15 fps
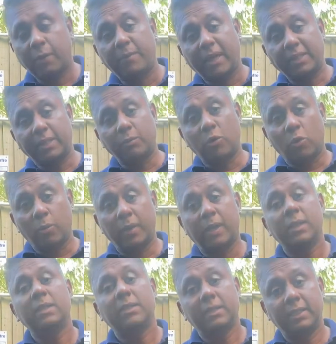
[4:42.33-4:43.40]
at the moment
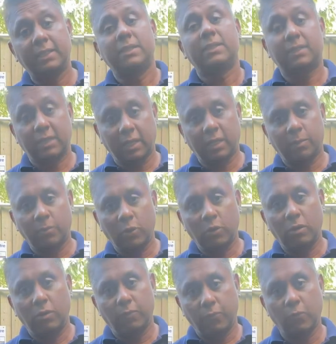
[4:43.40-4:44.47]
this turbo
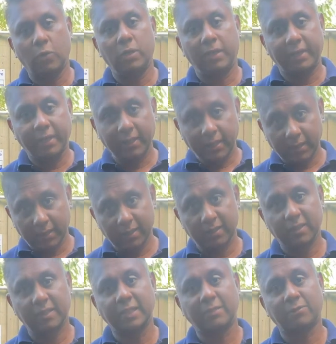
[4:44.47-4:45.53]
faulty.
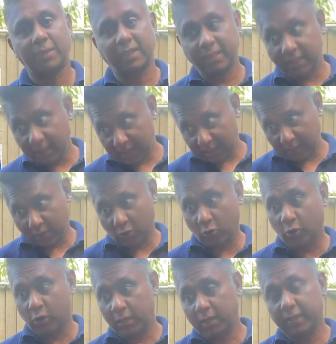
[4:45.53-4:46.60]
That's why the
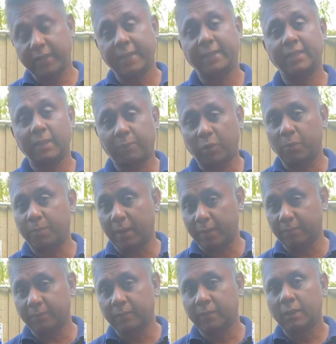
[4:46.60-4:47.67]
all get the problem.
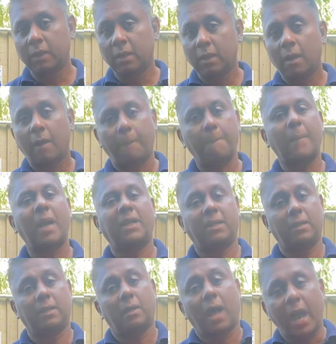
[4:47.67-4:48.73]
But
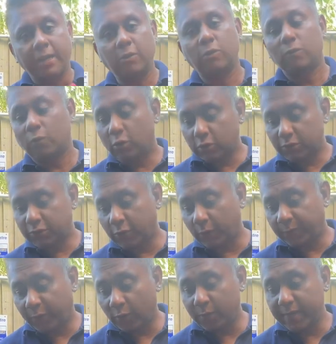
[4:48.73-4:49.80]
I don't want to stop
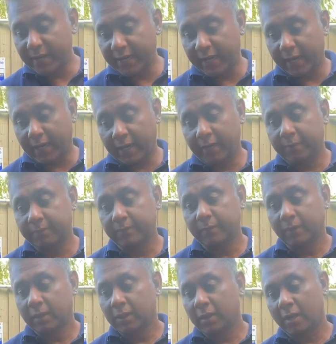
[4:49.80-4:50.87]
from here.
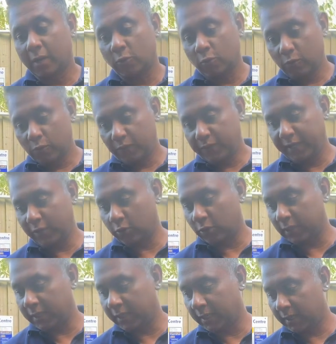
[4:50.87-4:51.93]
Now we know
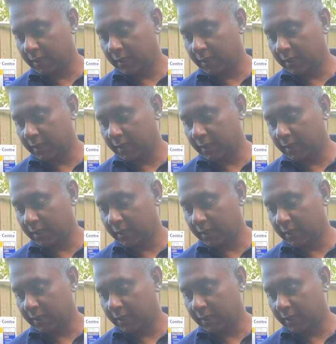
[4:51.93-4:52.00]
the